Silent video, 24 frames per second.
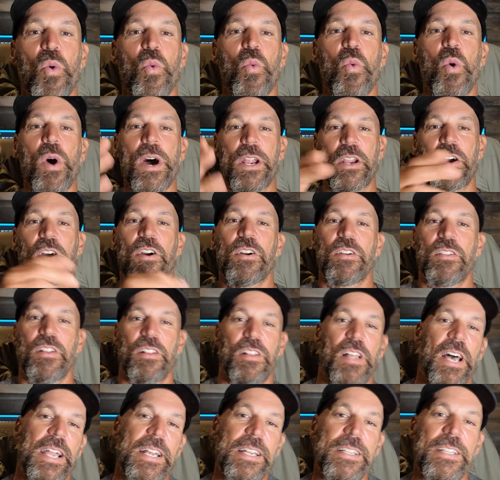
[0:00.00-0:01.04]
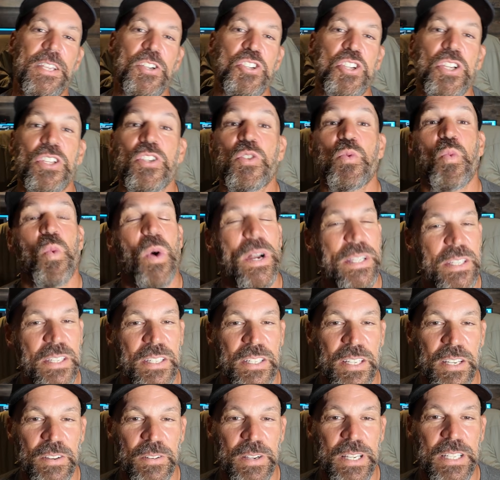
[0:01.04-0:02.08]
what are the line additions? What
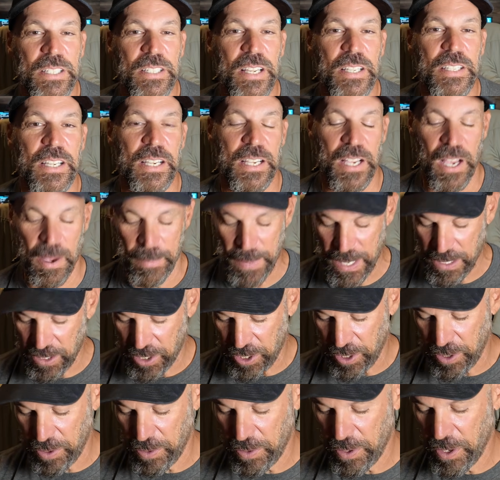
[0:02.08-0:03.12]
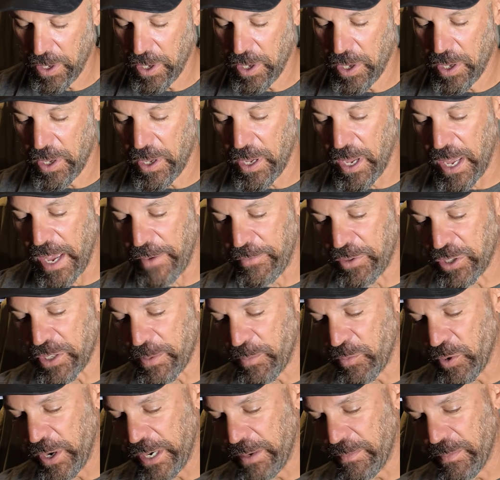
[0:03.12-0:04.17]
series does it come into? I have
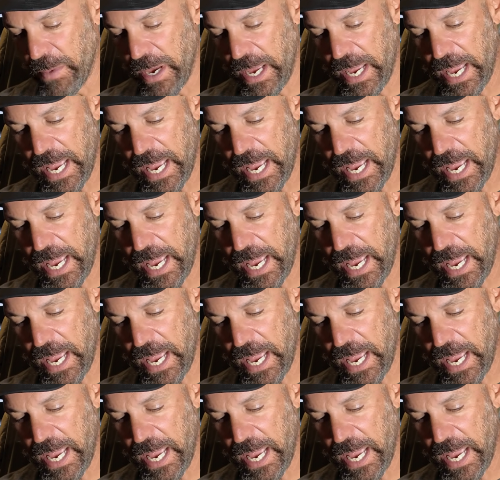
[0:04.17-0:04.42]
some right in my